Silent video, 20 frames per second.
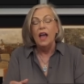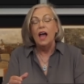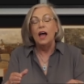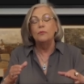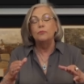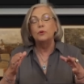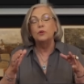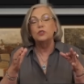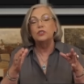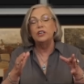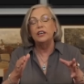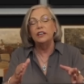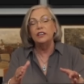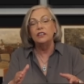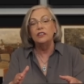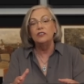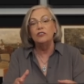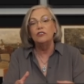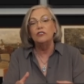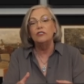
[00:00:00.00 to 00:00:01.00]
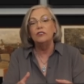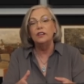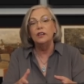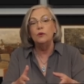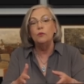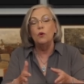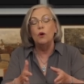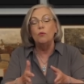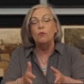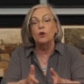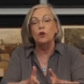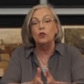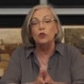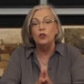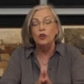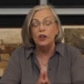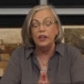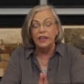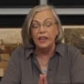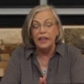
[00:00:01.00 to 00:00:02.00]
And particularly when we're
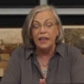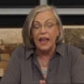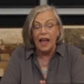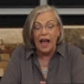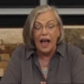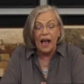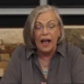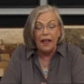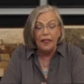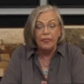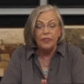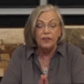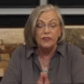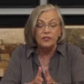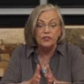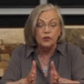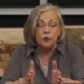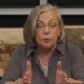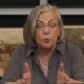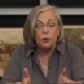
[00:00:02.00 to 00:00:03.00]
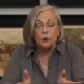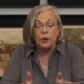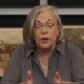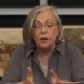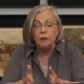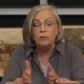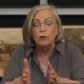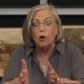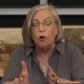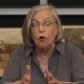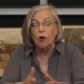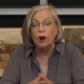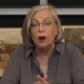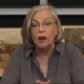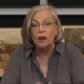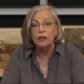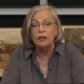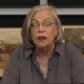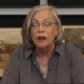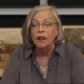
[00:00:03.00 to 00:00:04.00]
looking at the Supreme
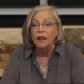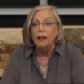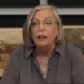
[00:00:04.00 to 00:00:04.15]
Court,